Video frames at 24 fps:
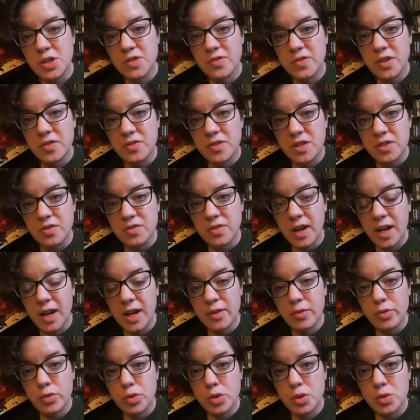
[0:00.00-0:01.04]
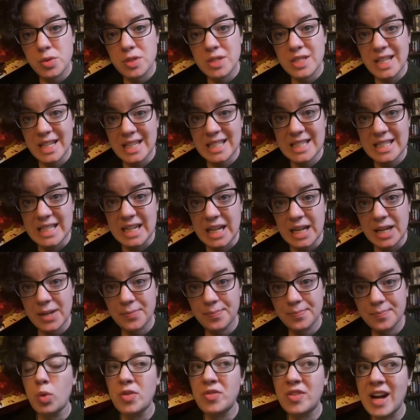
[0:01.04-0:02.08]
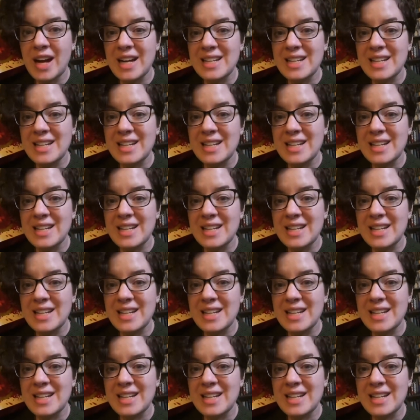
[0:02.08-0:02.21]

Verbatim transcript: 55 through 60. We've got